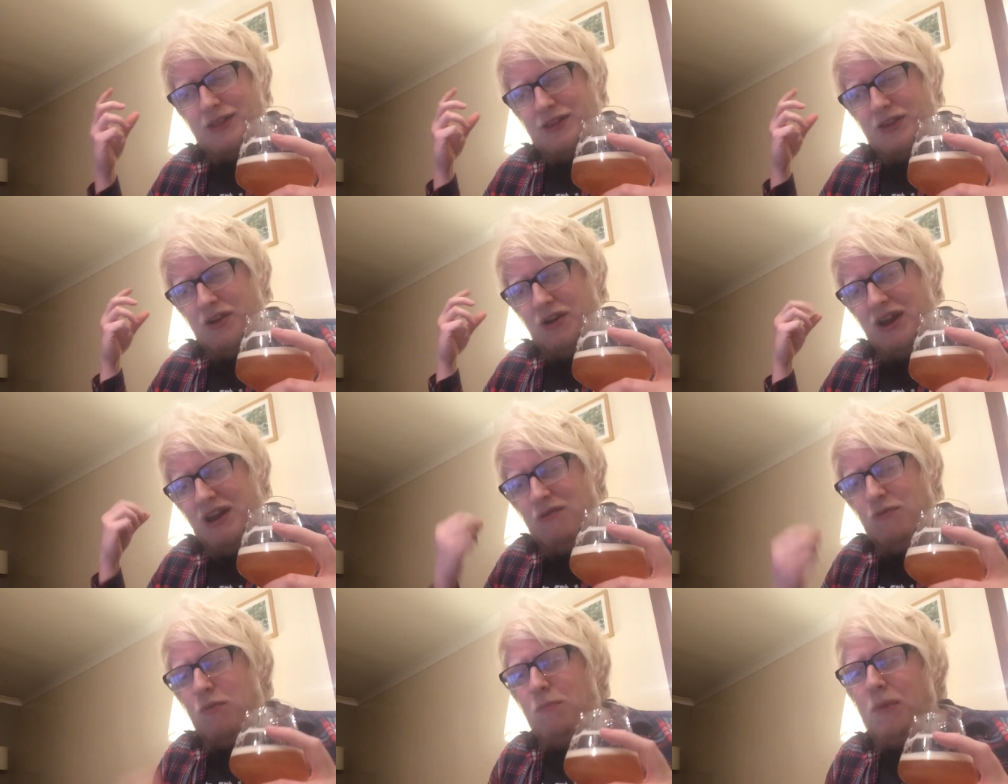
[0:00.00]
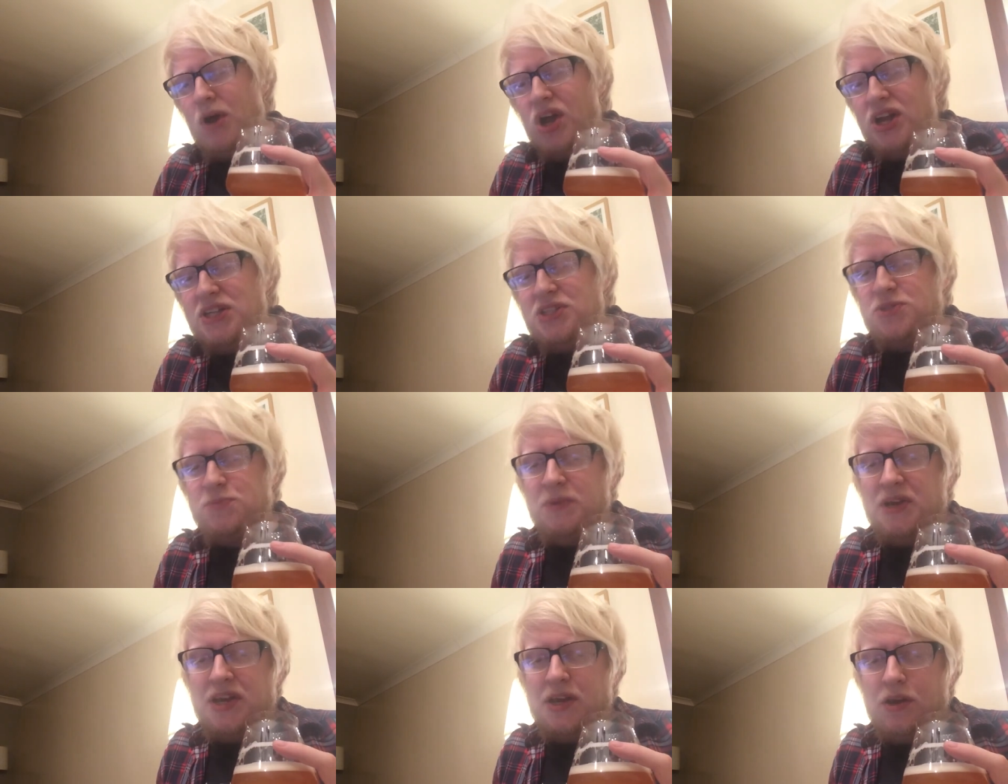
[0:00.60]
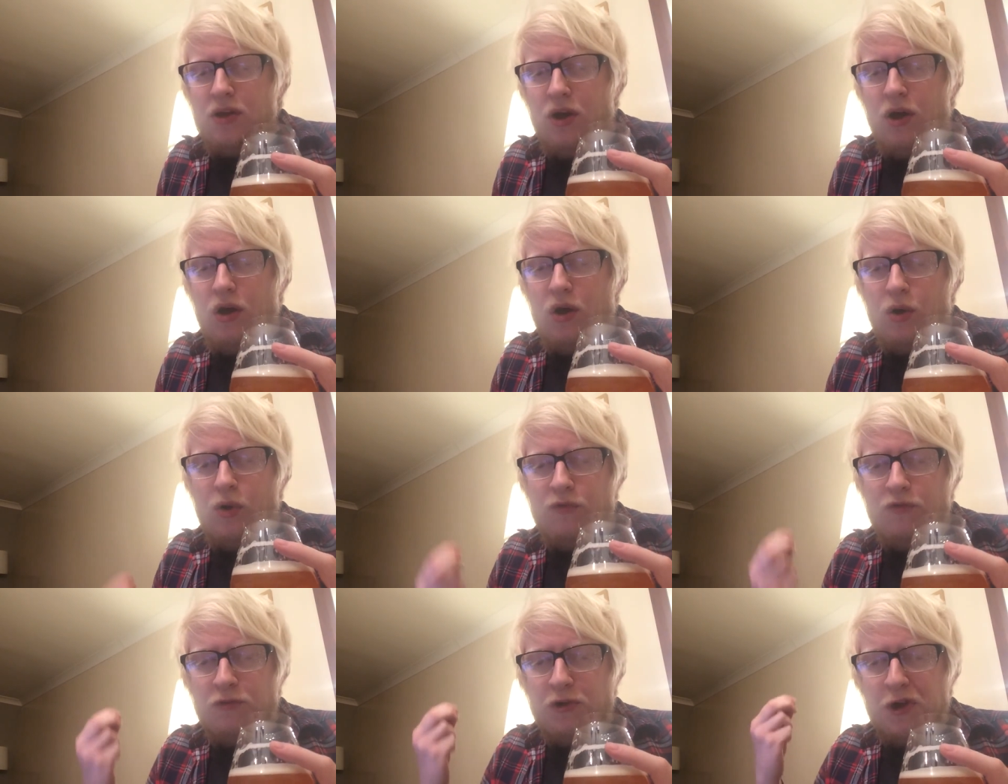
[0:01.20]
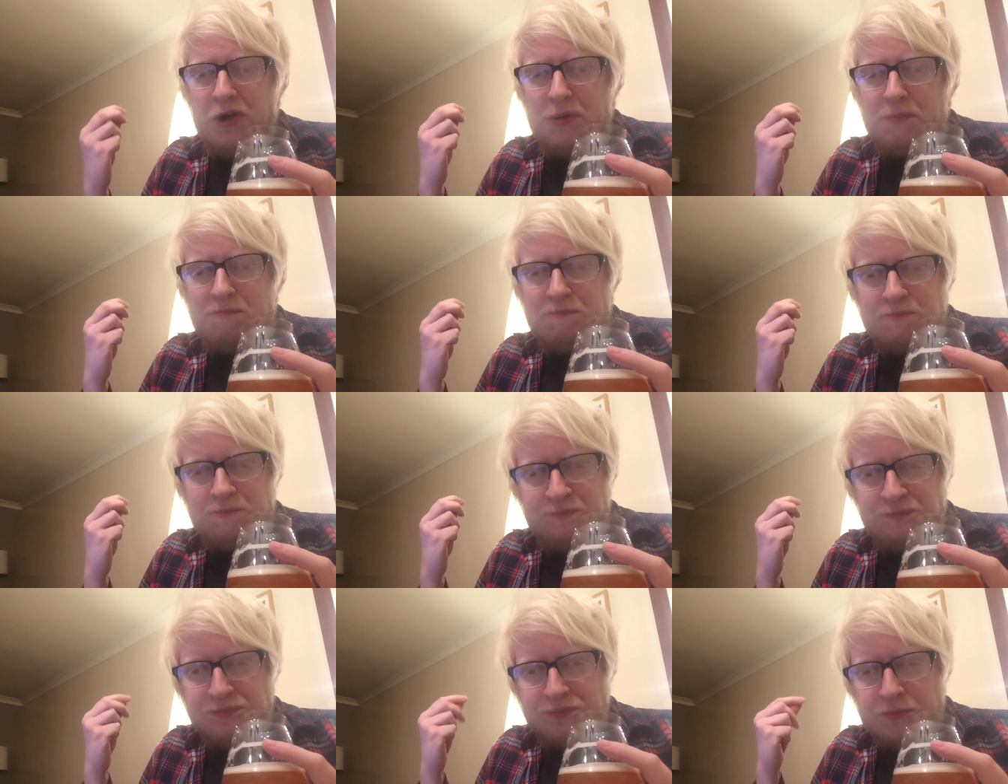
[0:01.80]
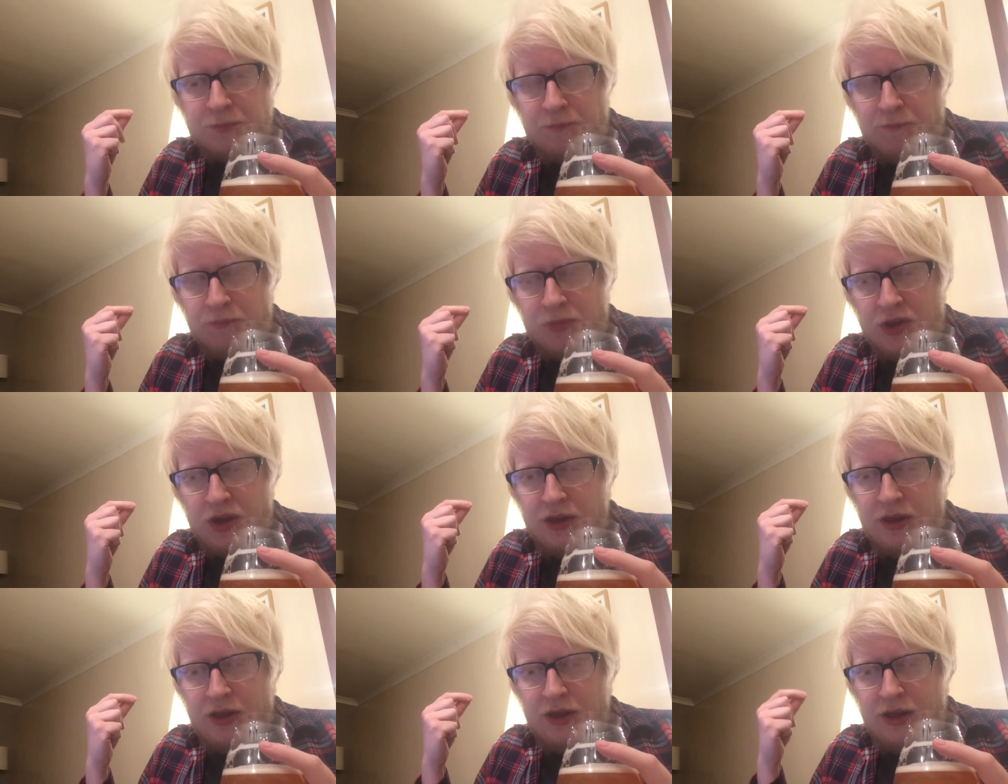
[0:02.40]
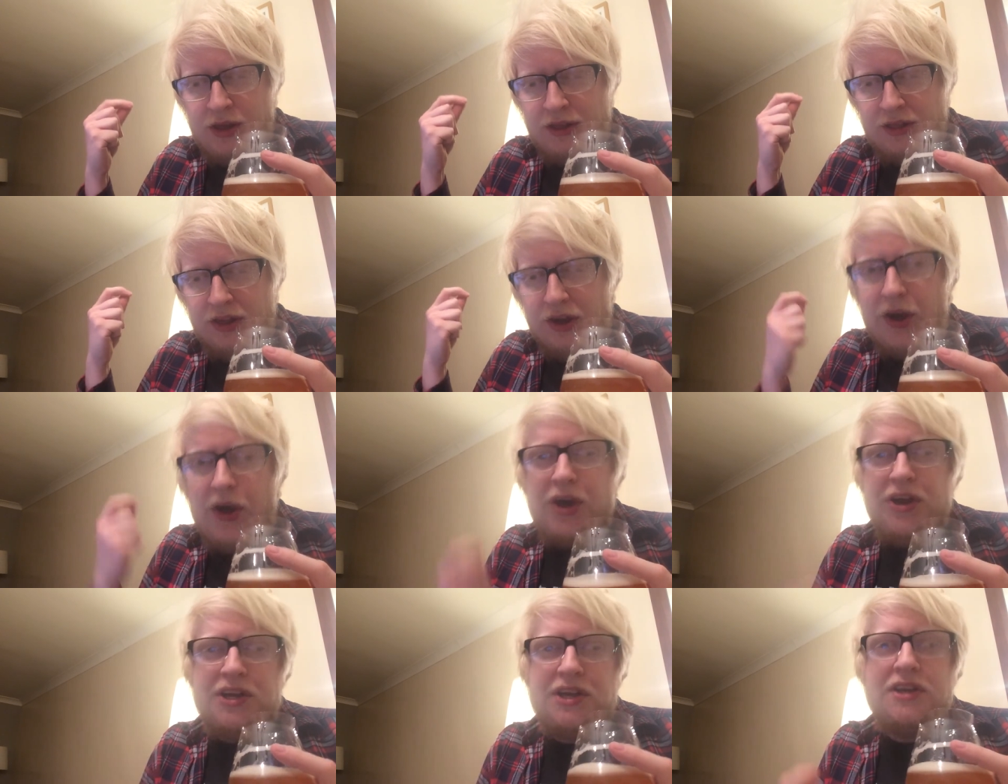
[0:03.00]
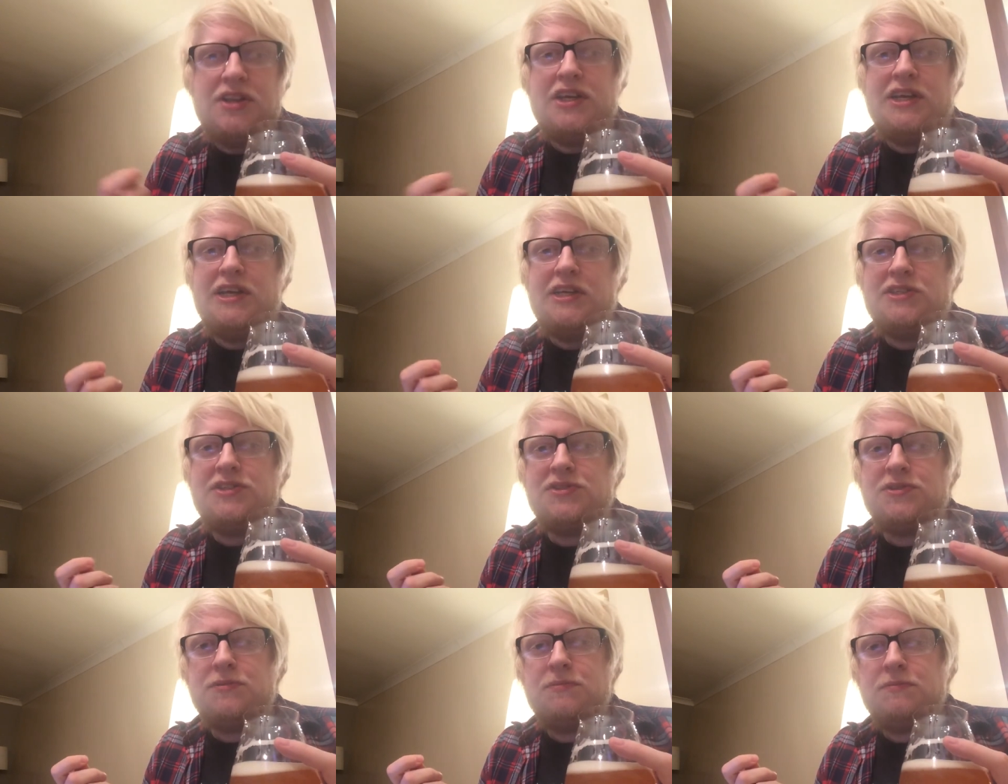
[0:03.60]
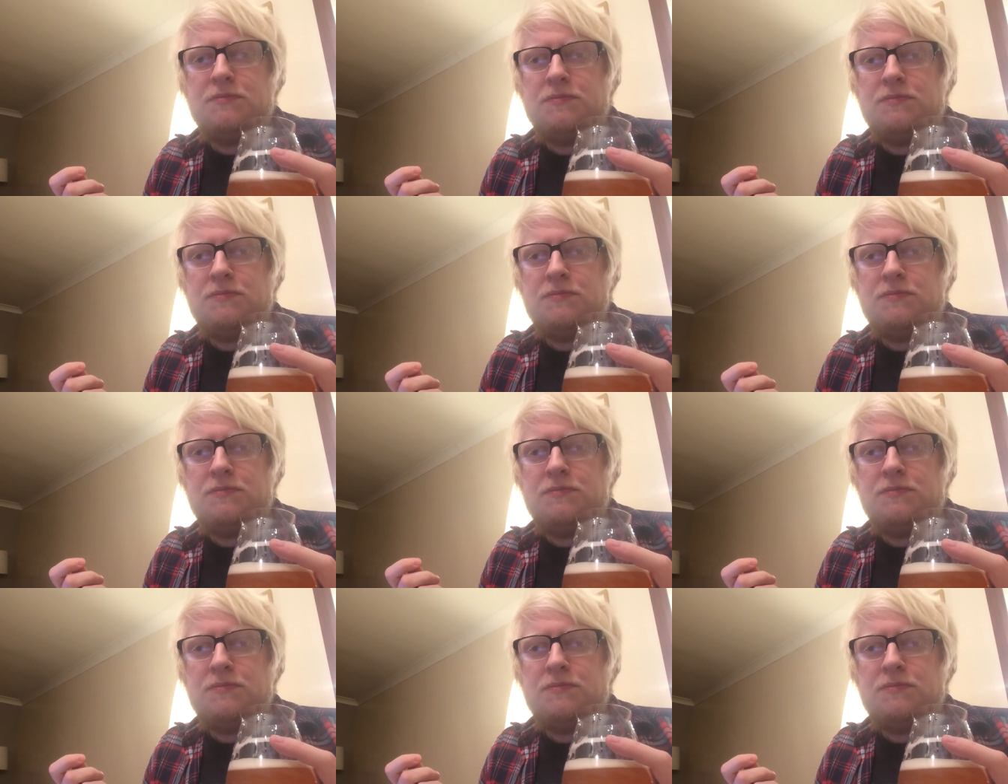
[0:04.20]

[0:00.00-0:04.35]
You know, it reminds me of the Hercules